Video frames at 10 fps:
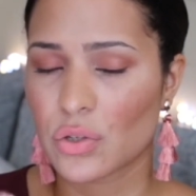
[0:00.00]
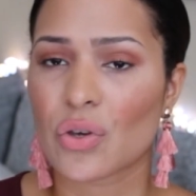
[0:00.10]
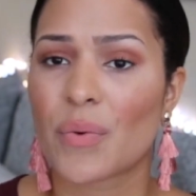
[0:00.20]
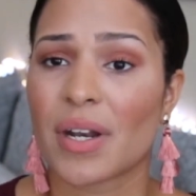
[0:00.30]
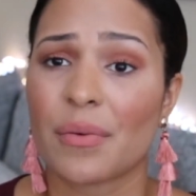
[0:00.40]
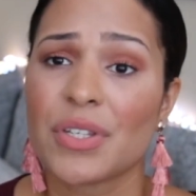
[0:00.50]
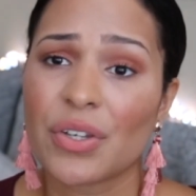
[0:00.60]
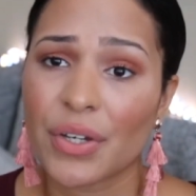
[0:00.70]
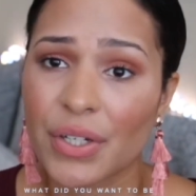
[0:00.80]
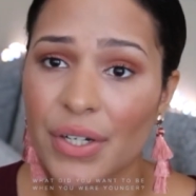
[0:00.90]
So when I was
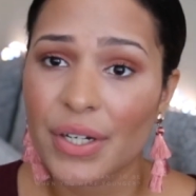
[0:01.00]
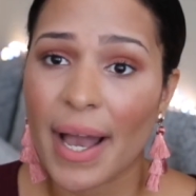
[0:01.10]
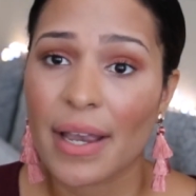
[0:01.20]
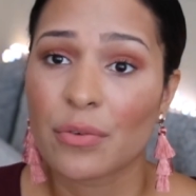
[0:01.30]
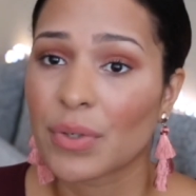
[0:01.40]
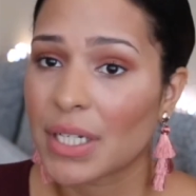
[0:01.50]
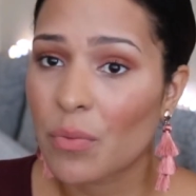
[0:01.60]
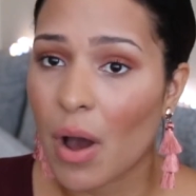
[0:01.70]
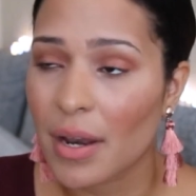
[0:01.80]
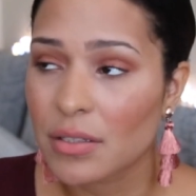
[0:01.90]
younger, I really
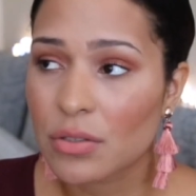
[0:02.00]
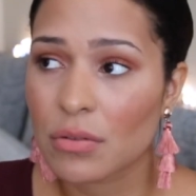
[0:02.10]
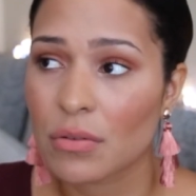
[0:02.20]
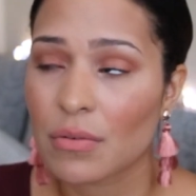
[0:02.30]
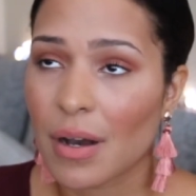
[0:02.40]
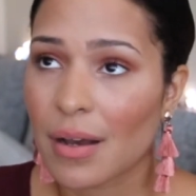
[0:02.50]
wanted to